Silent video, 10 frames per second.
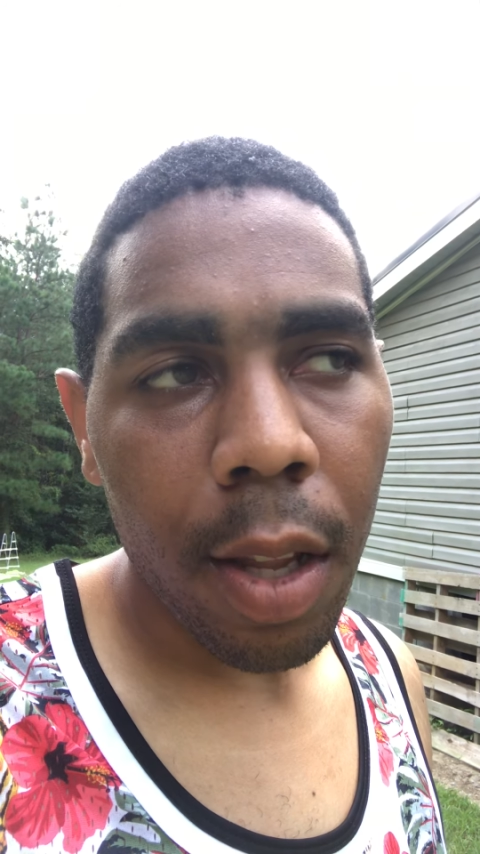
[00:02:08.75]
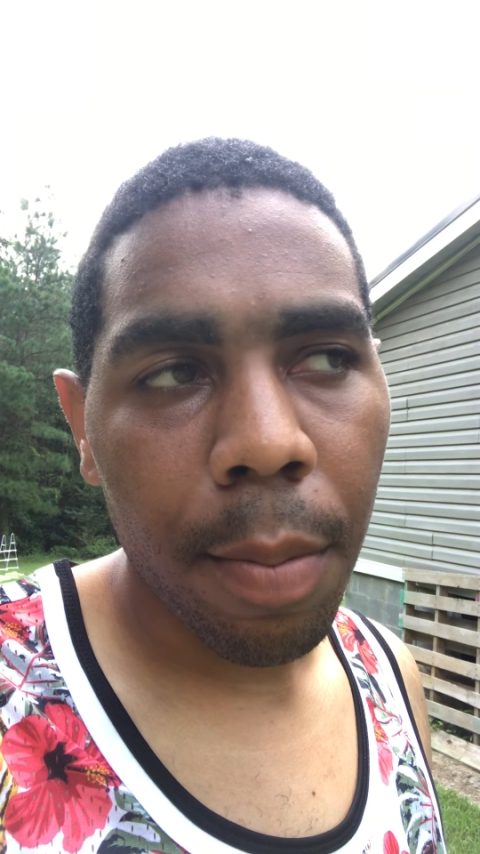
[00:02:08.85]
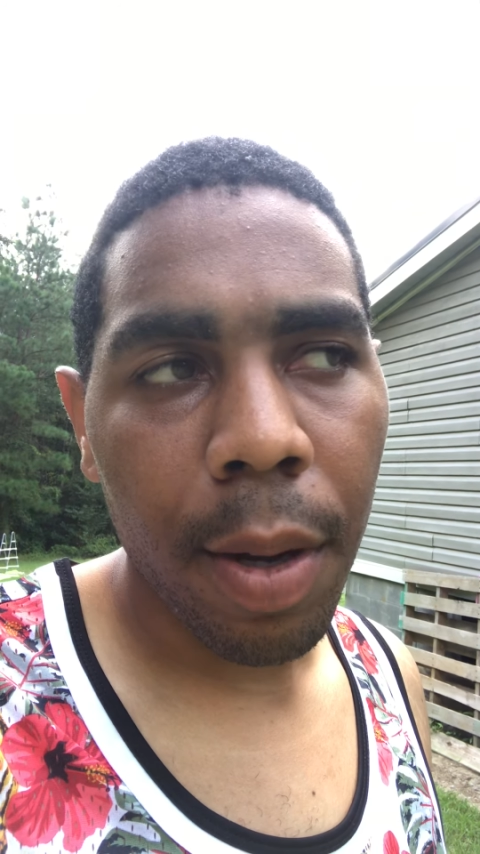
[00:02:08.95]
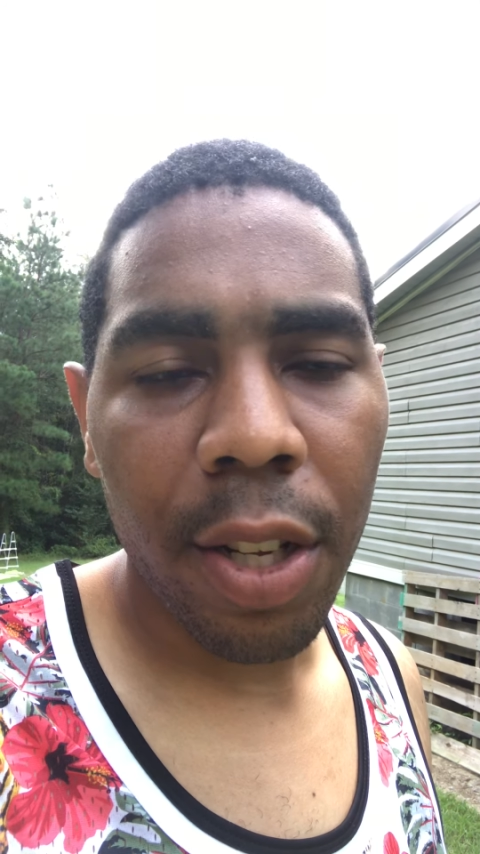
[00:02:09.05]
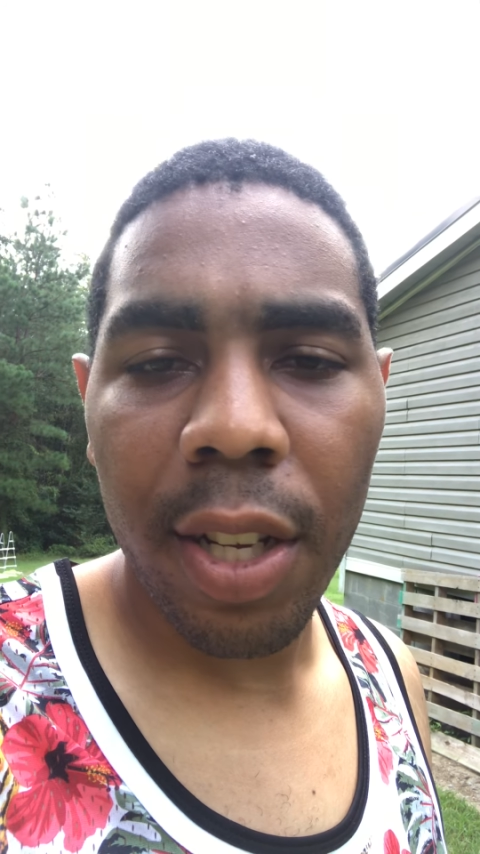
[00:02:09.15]

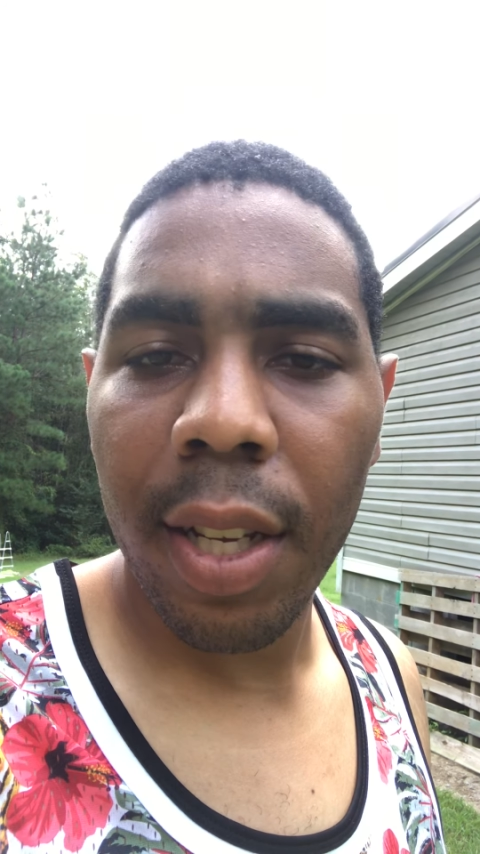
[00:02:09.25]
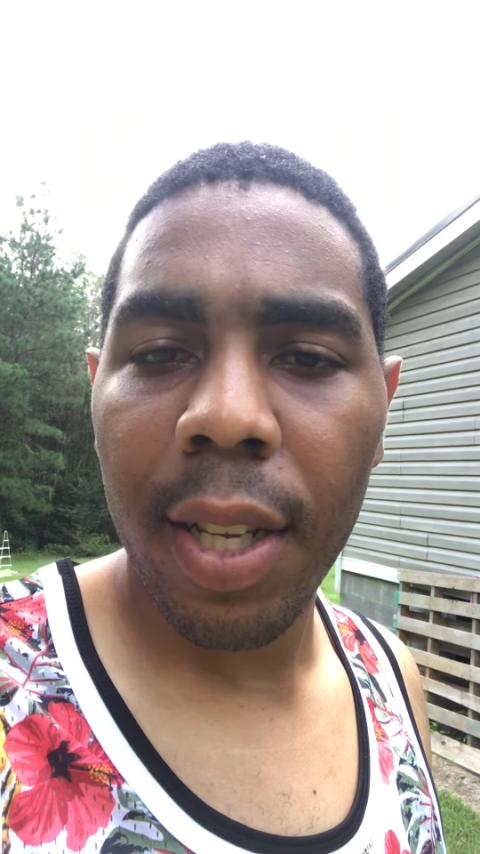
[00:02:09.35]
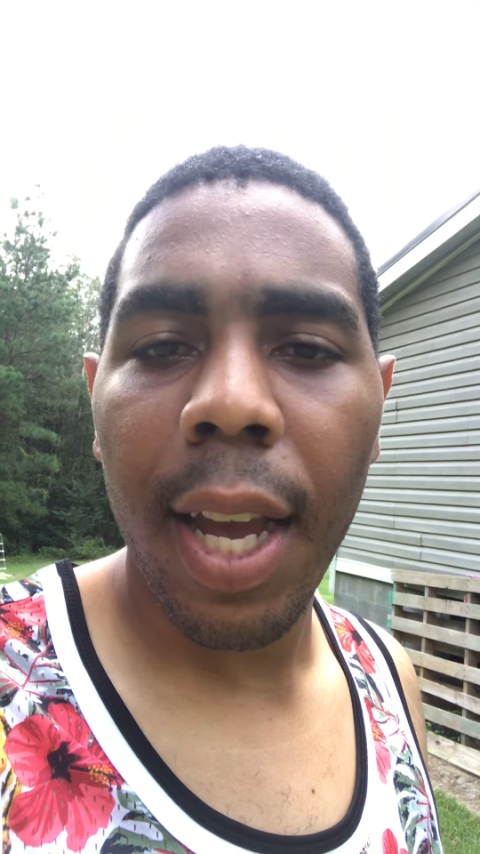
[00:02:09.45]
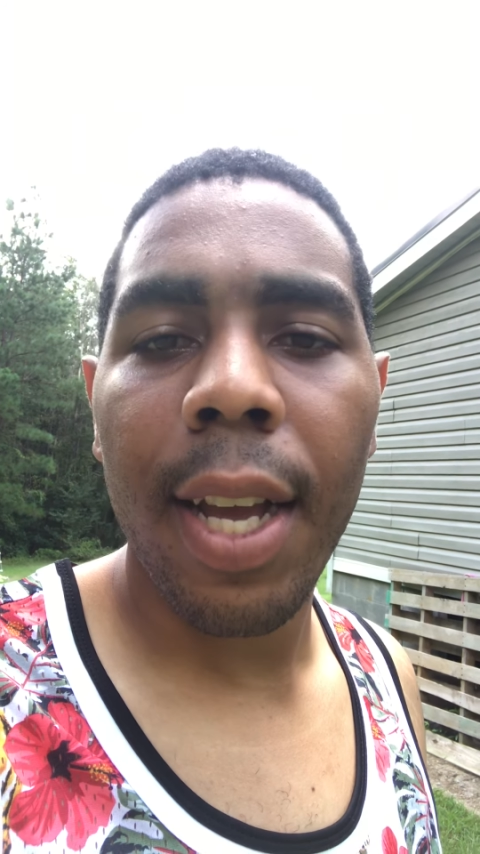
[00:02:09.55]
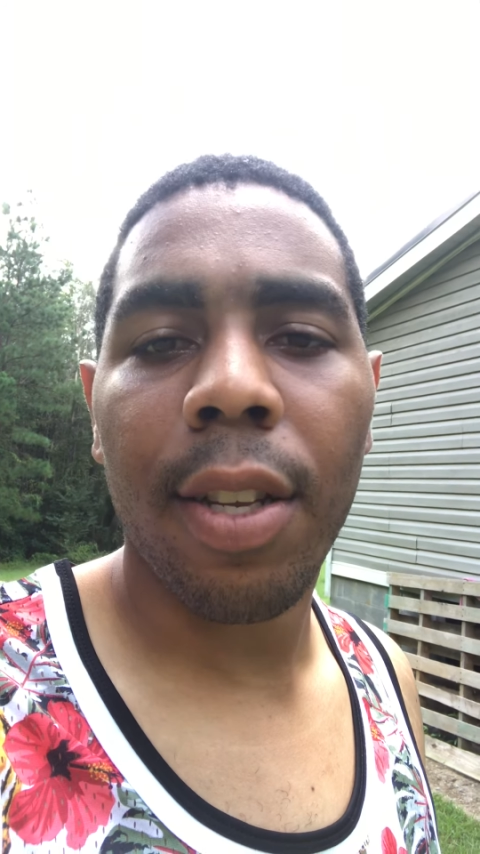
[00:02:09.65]
But it's just
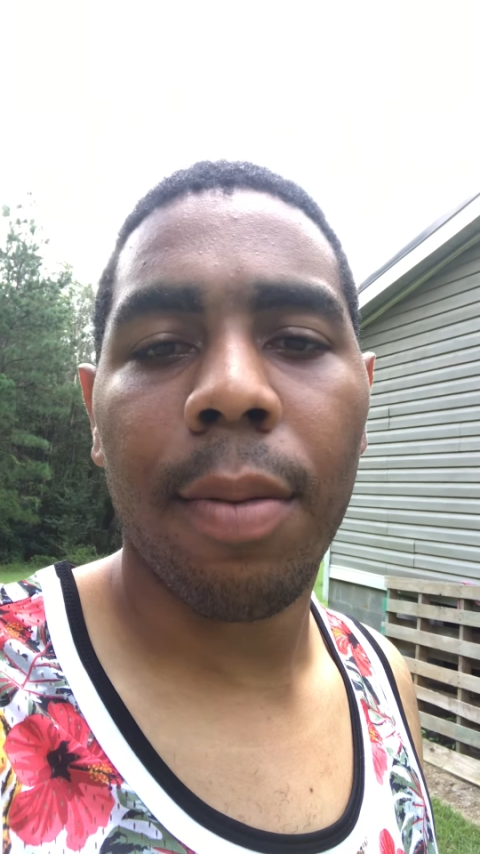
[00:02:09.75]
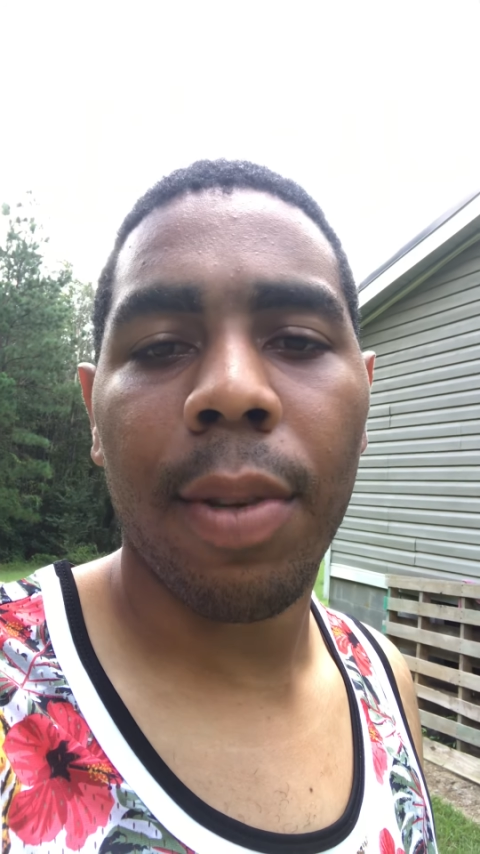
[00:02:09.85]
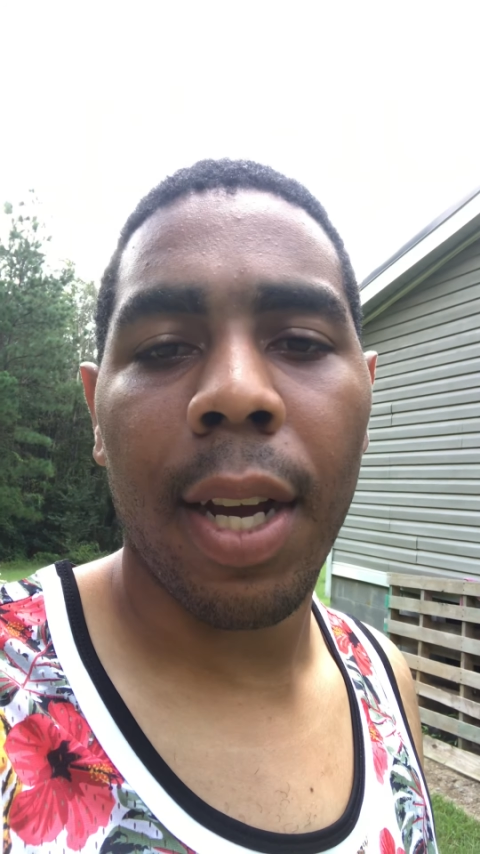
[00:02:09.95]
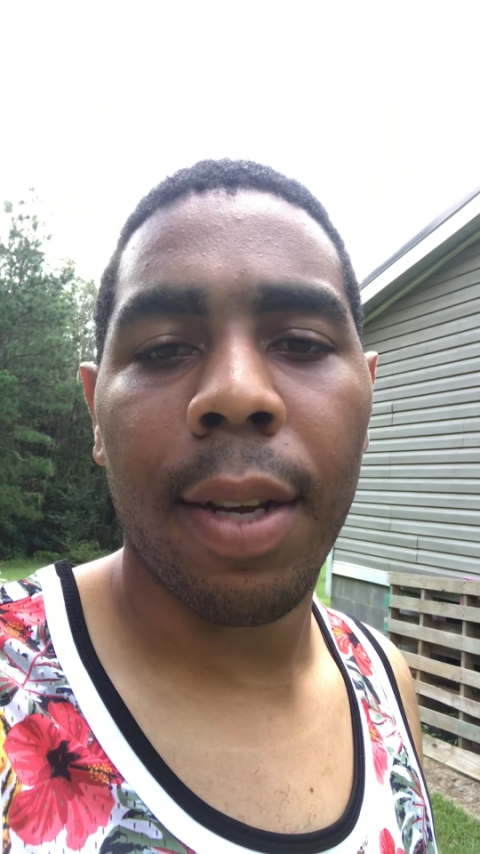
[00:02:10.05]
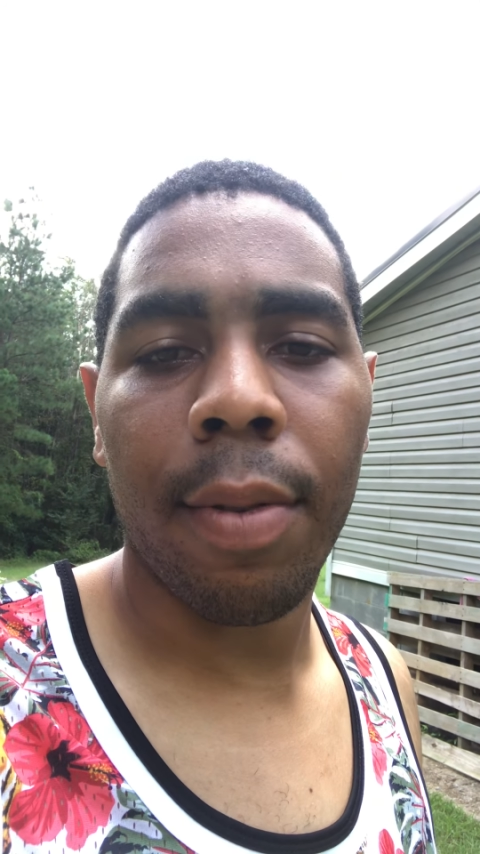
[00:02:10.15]
sad sometimes